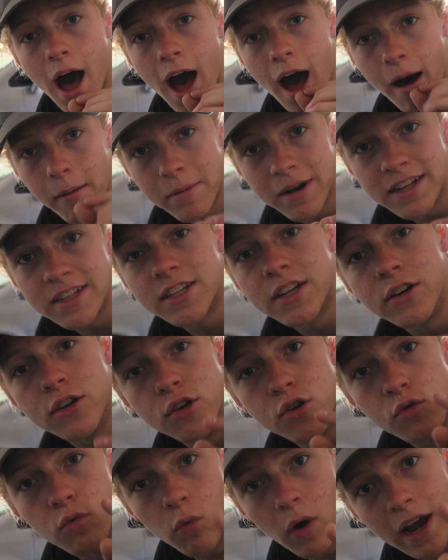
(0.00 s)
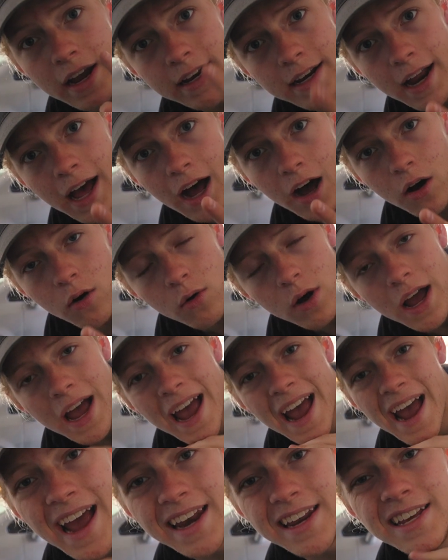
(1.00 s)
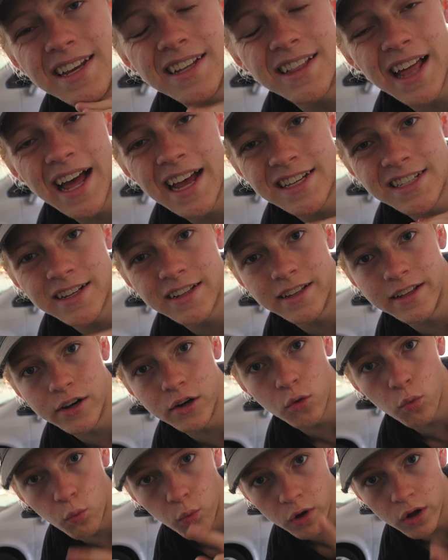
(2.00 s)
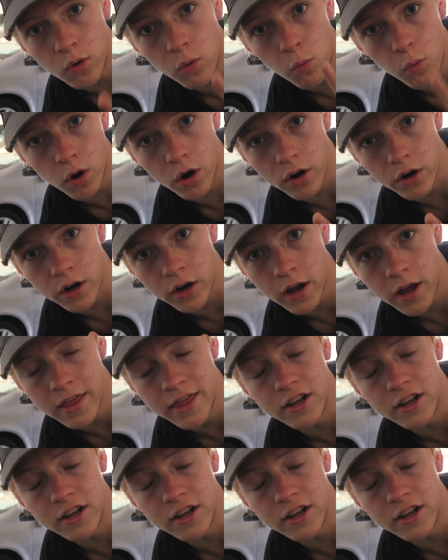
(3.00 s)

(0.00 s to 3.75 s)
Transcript: I'm gonna tell you right now, any glass cleaner will work.